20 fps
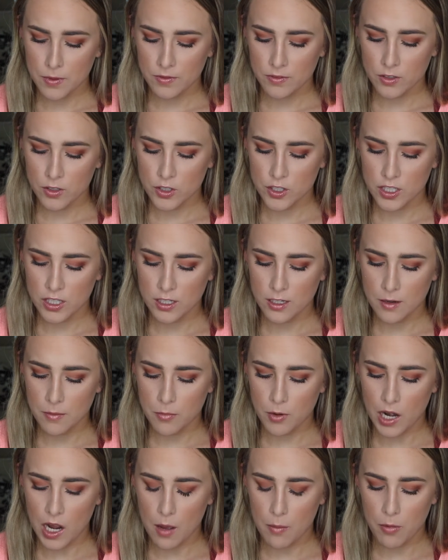Revolution
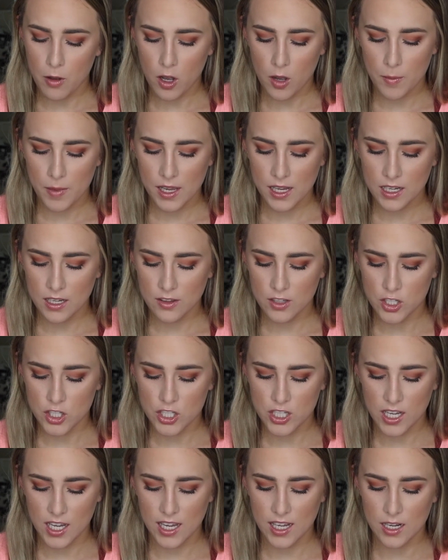brow pomade in the
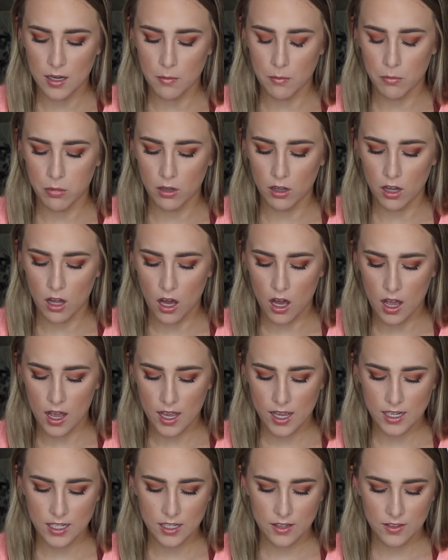shade
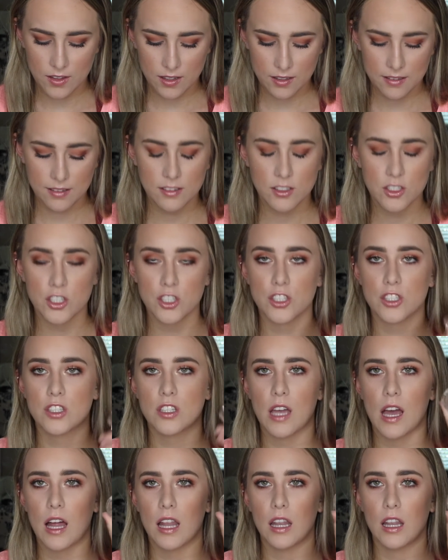Blonde. This
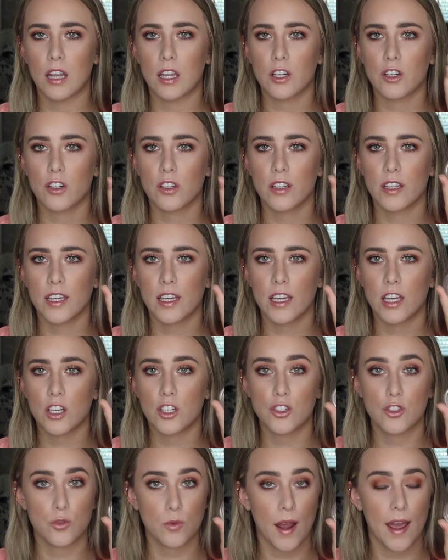just
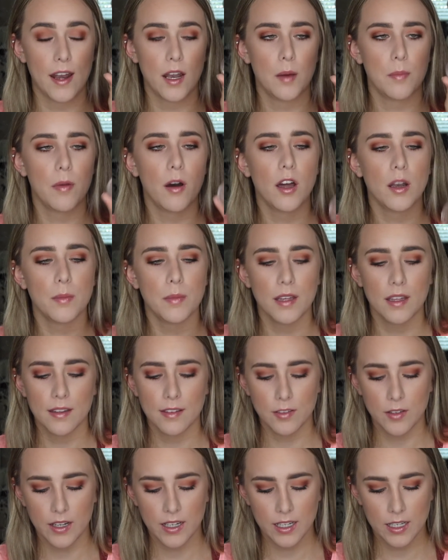literally dried up on me,
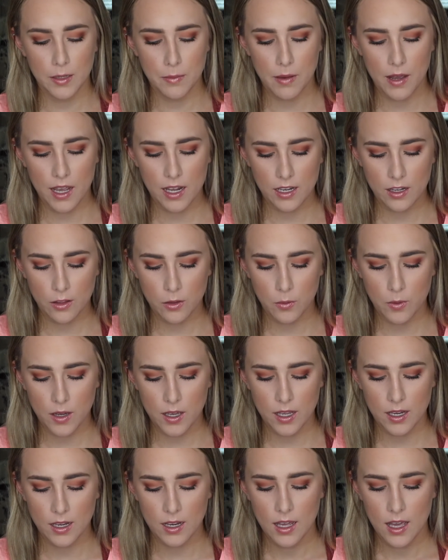so I need to buy another
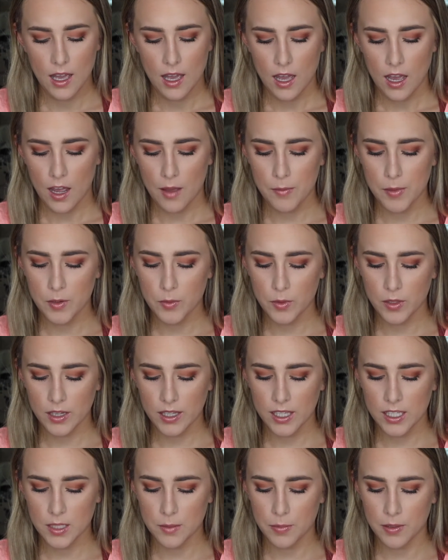one. I've been
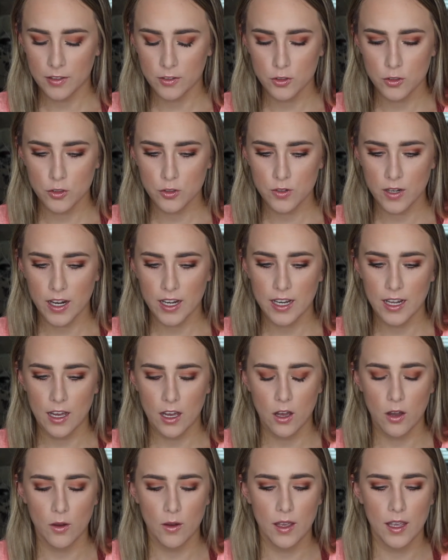really into pencils right
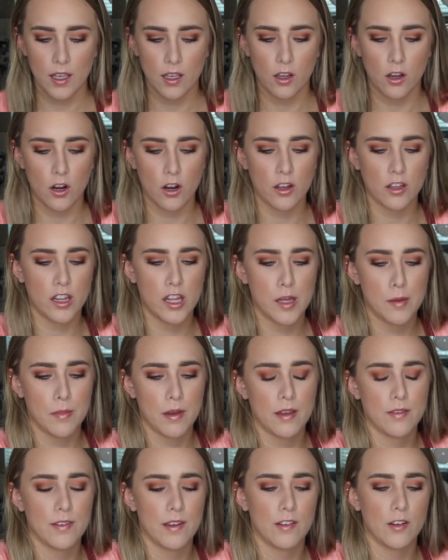now, and currently
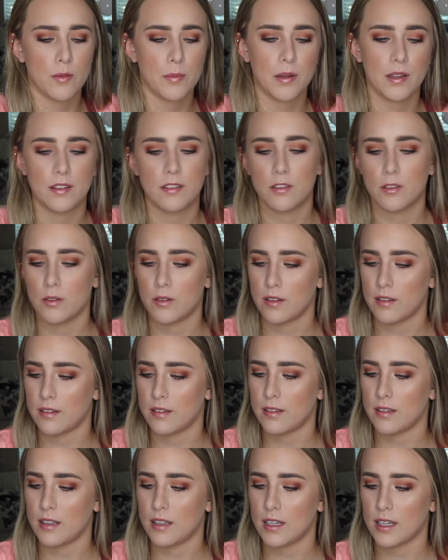my favorite pencil
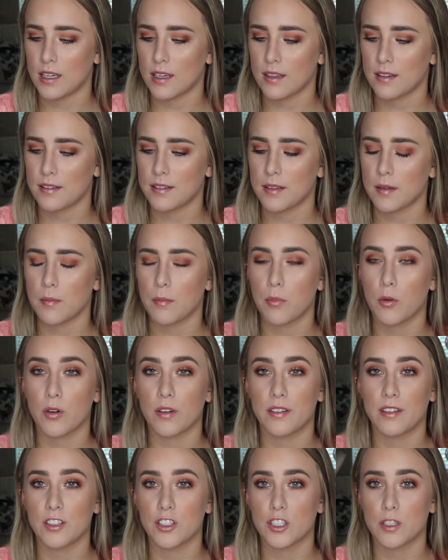is the NYX
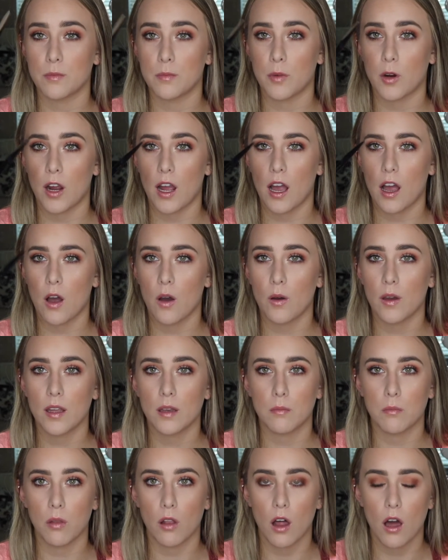Precision Brow
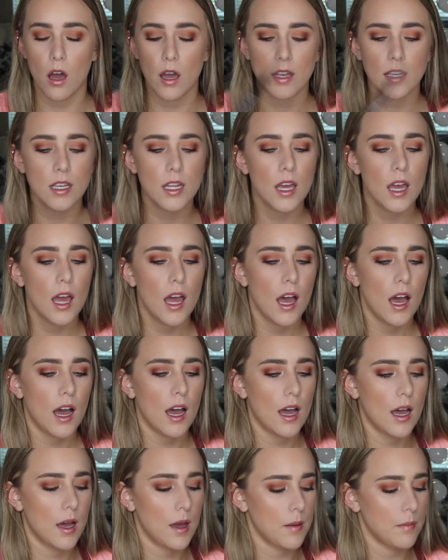in Blonde.
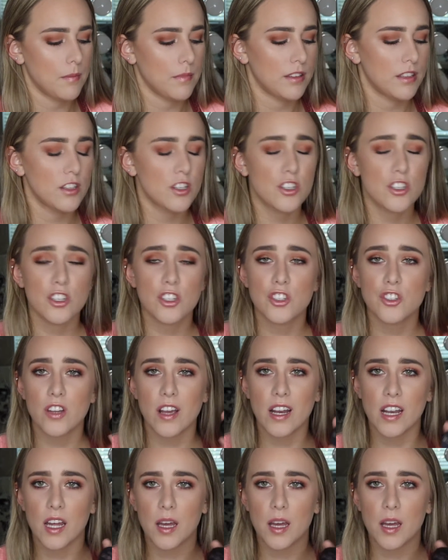So this just dried